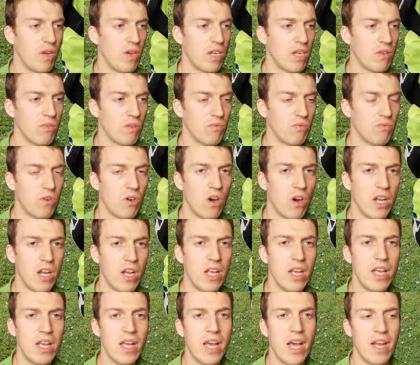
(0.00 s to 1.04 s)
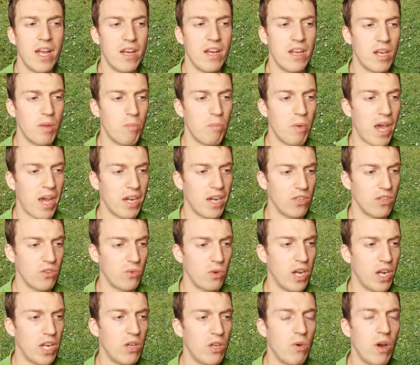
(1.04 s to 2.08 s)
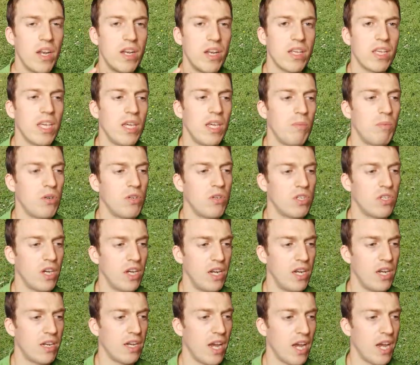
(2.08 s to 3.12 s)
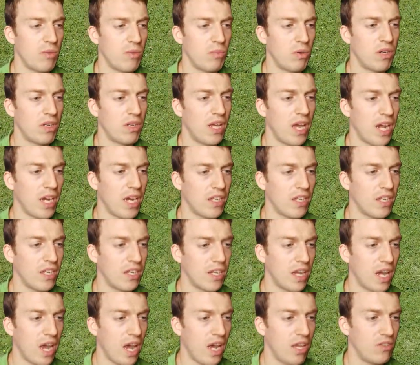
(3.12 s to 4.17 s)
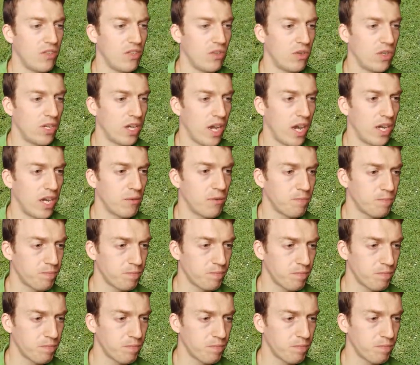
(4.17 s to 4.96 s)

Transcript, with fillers: event of a fall, and on the back as well. You want to keep your child as protected as you can.